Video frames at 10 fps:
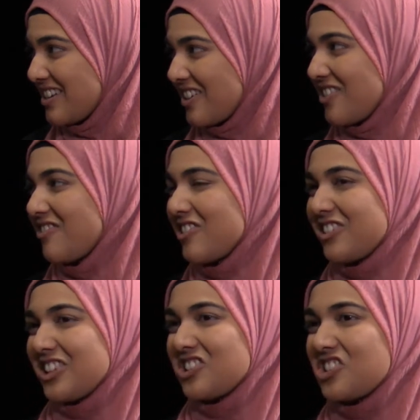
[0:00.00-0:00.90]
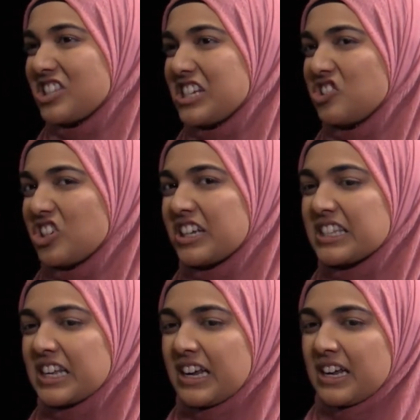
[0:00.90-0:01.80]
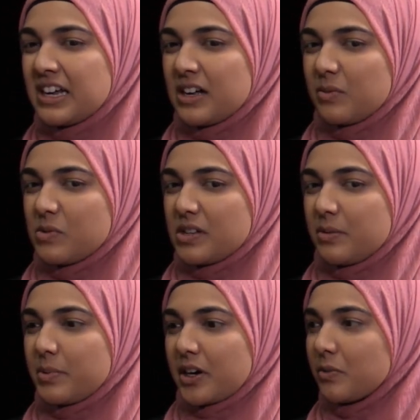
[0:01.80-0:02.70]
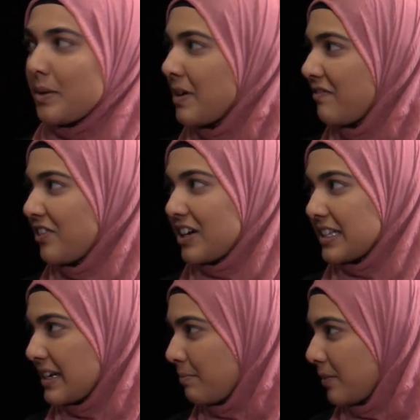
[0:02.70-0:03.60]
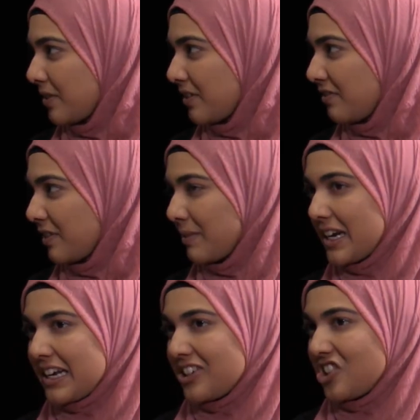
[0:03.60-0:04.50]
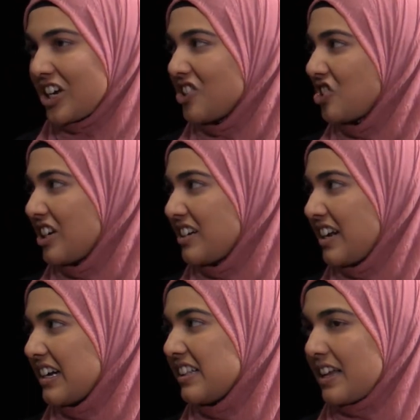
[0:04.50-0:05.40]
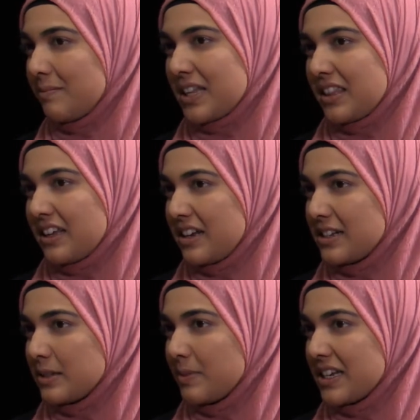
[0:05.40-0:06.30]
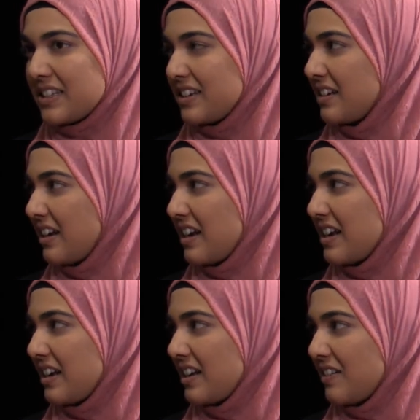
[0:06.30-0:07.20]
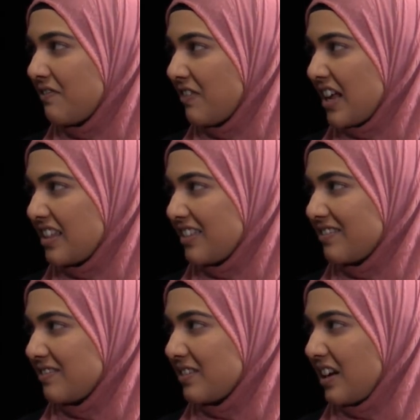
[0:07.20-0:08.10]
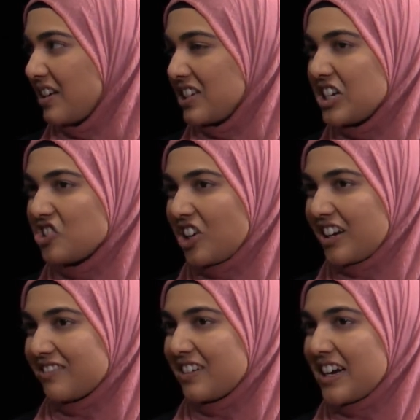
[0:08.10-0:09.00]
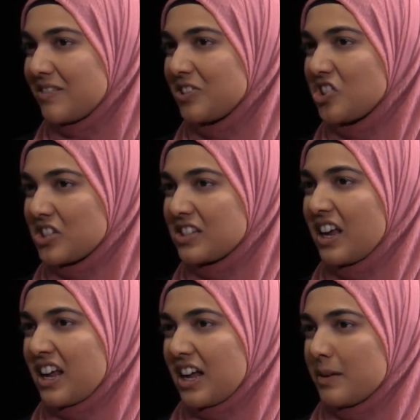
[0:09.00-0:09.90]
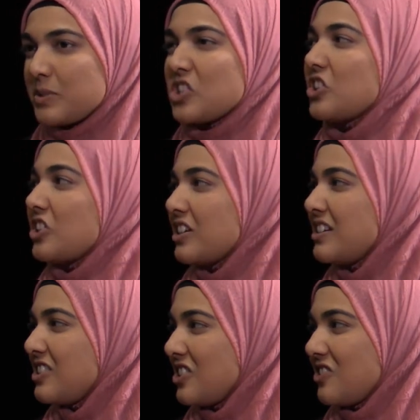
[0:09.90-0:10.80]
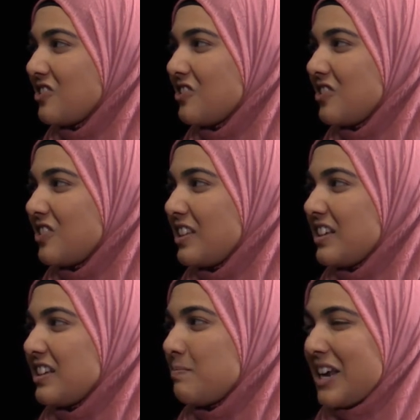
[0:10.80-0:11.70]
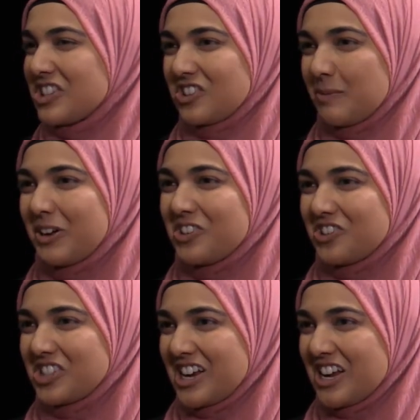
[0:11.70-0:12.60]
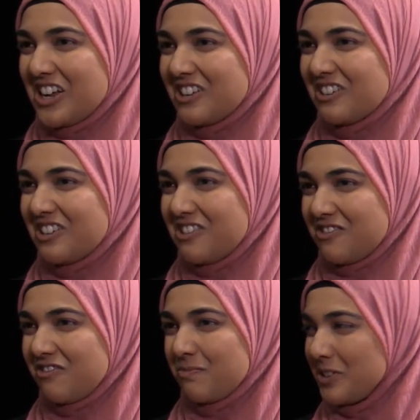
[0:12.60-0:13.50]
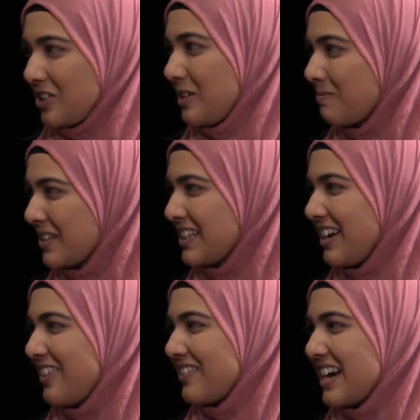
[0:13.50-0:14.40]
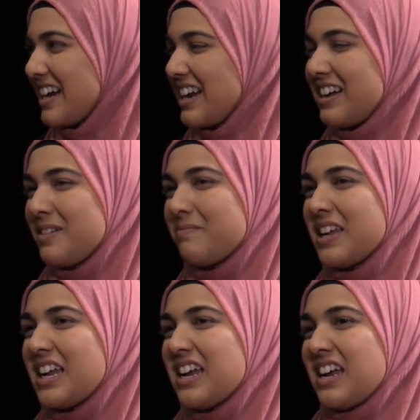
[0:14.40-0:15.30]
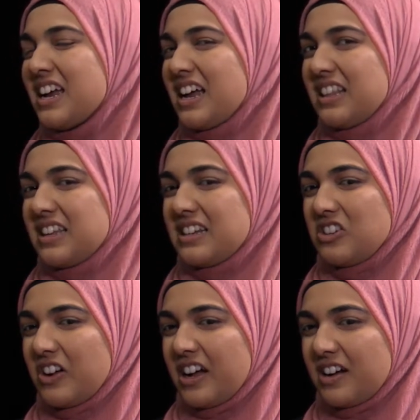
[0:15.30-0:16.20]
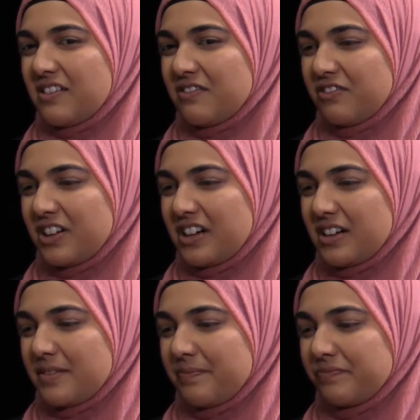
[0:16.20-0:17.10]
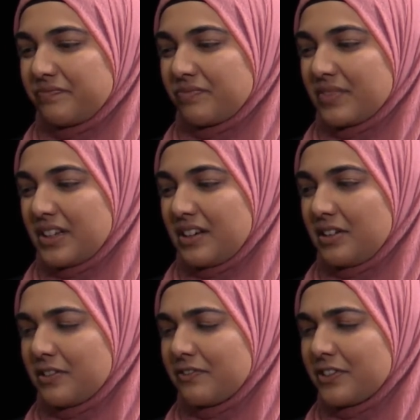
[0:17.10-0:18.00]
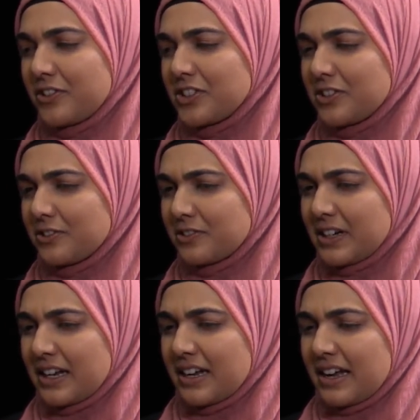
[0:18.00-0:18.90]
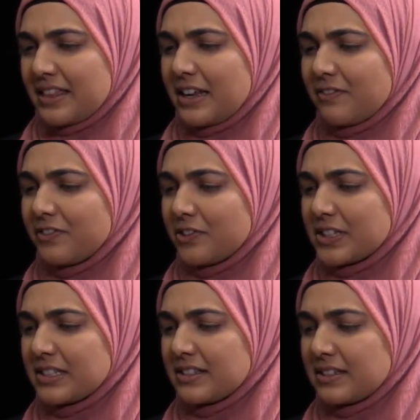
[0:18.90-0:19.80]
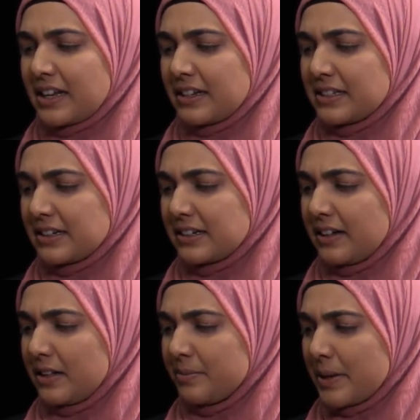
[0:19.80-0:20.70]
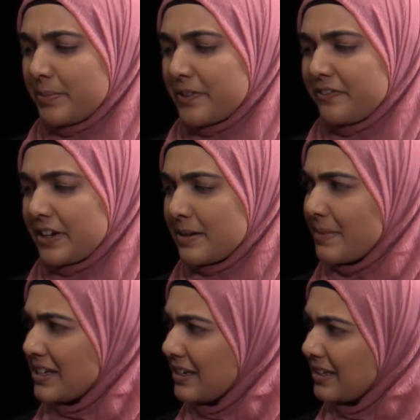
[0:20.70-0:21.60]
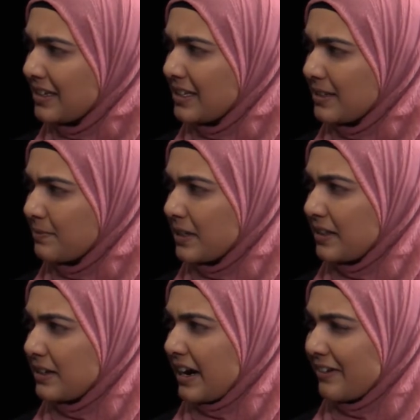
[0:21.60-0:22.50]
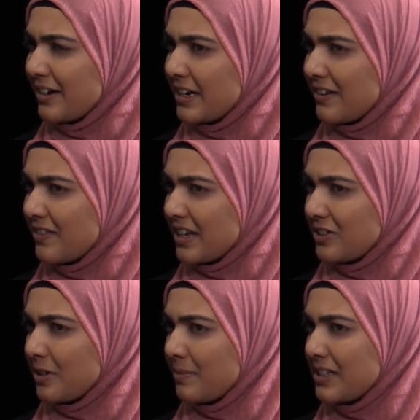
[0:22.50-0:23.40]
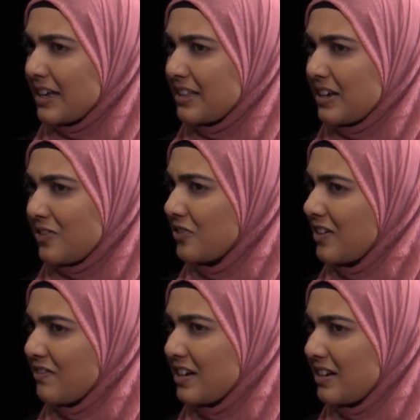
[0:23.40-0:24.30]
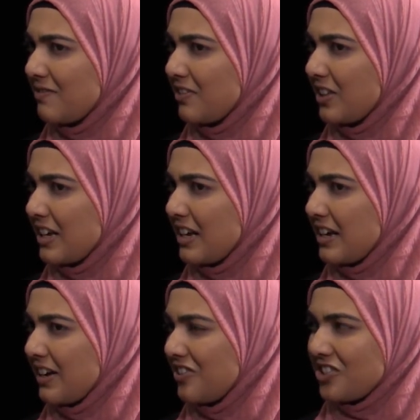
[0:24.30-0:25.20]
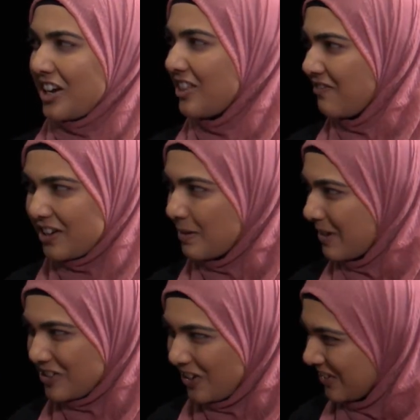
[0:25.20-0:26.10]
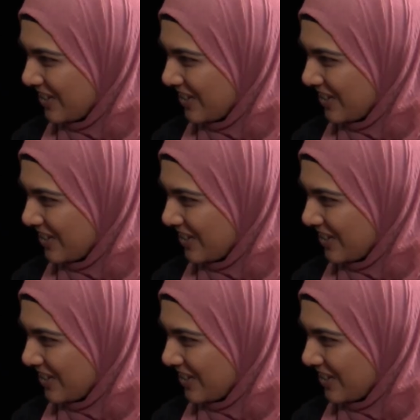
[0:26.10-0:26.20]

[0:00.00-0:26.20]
of the religious teachings will bar women, for example, from getting education and claim that that is based on any kind of faith uh, teaching, right? Which is absurd to the mainstream understanding of Muslims, right? Um, and then you have um, you know folks who I think folks tend to call people fundamentalists, but the irony of that term is that they don't even really understand the fundamentals